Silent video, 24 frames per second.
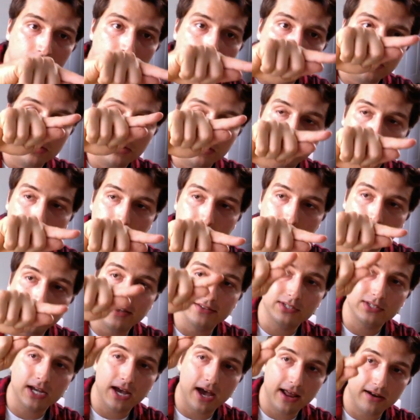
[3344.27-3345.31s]
it does
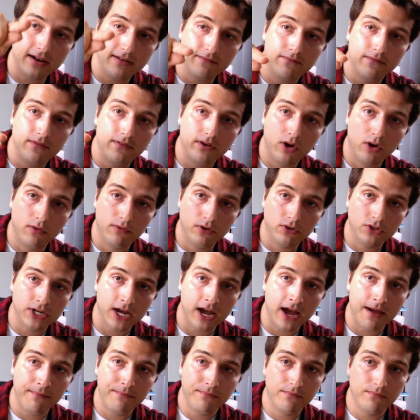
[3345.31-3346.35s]
kind of over
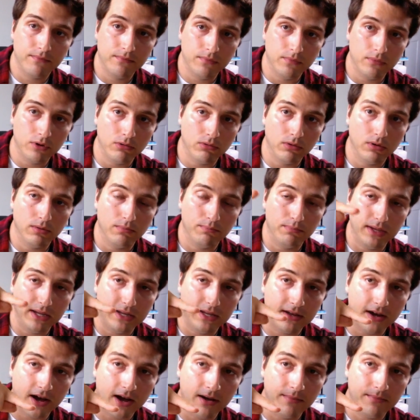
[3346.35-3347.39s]
time
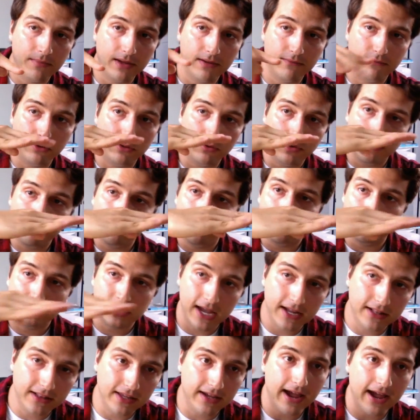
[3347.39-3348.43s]
become if you if you
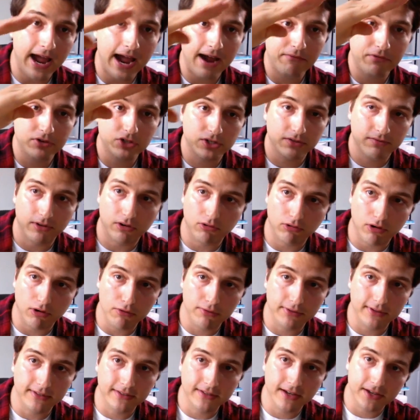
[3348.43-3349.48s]
take the average of the
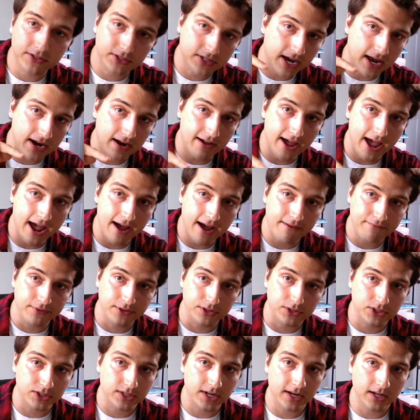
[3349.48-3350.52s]
growth, it does kind of have this
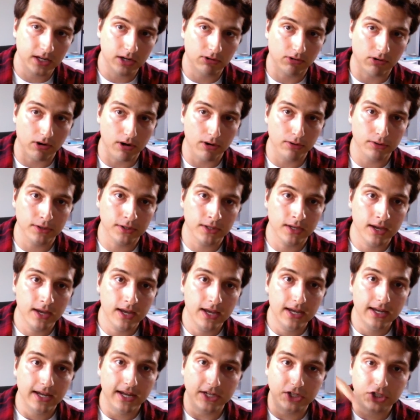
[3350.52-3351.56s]
steady growth.
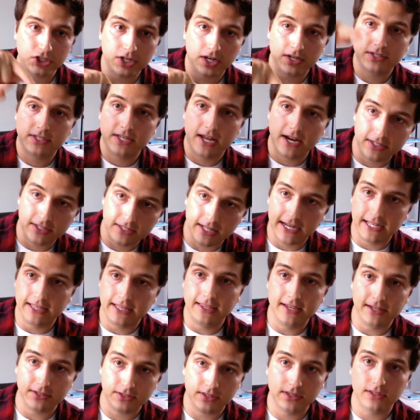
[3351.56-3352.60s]
It's just that it's like
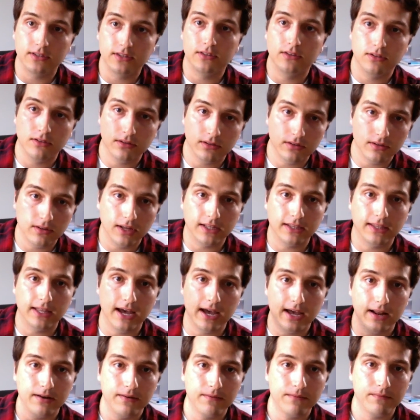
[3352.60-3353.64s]
this, like that.